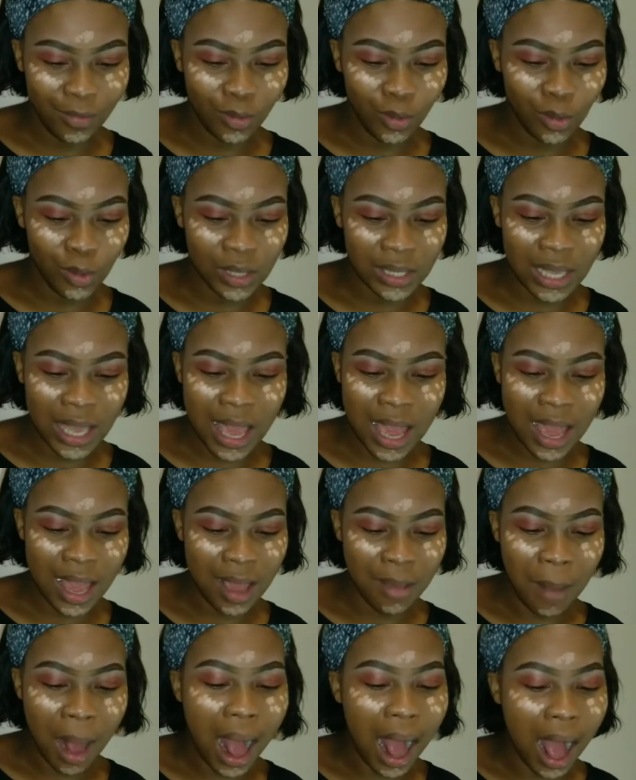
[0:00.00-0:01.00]
you say,
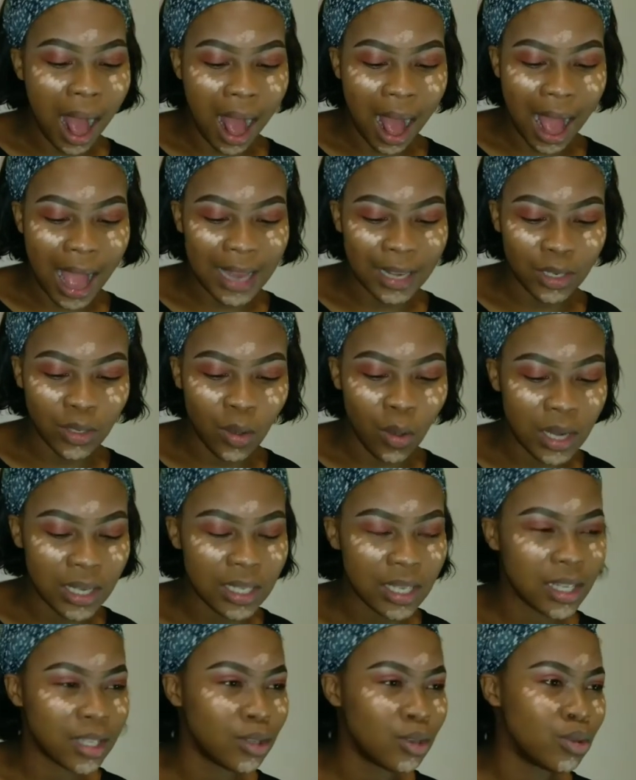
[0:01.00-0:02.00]
bah, I
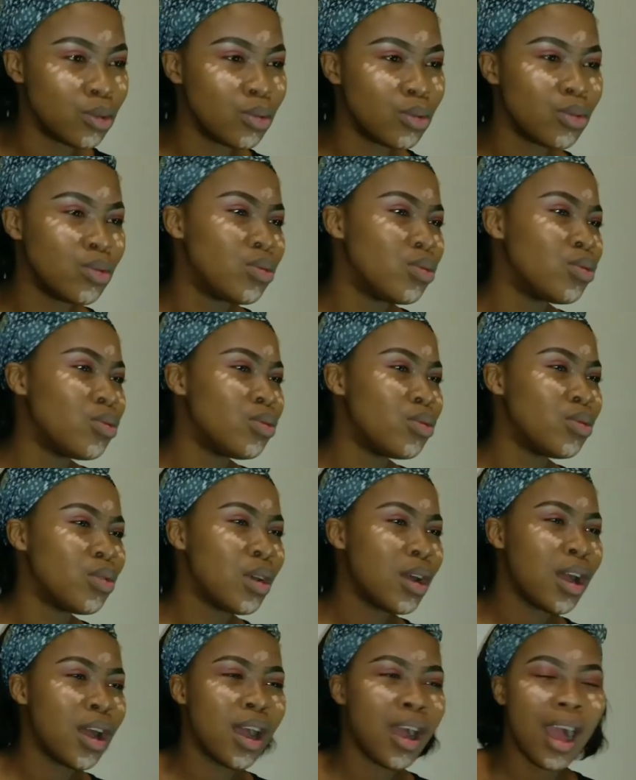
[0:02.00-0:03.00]
taunted you,
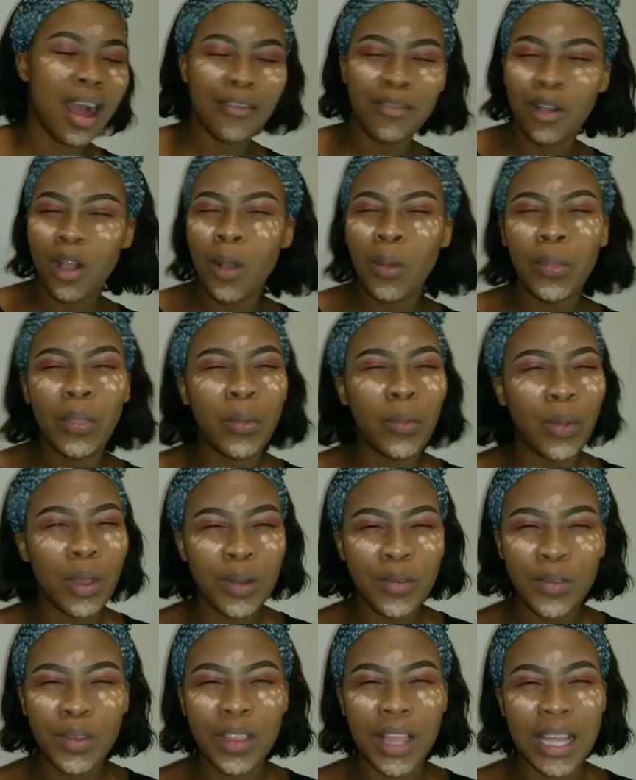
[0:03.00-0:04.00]
I forgot what the word
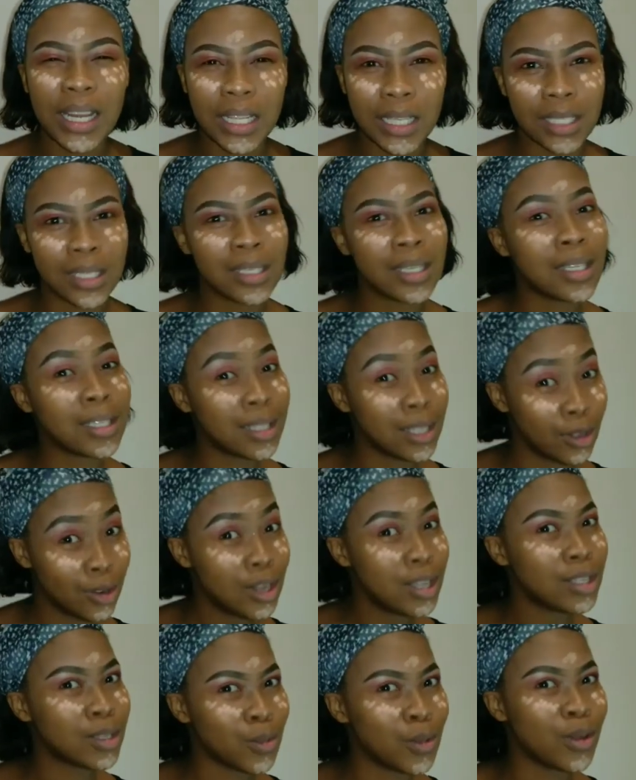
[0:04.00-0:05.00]
for that is, because there
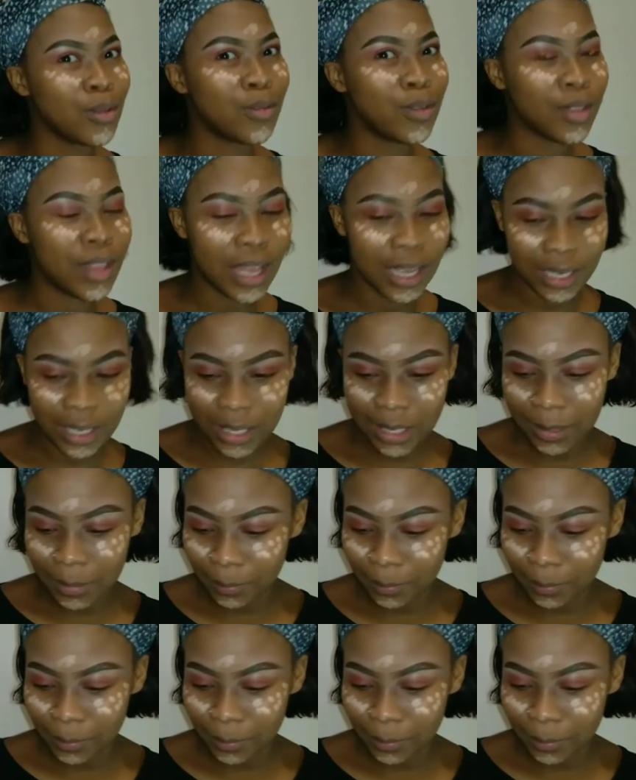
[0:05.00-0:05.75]
is a word for that.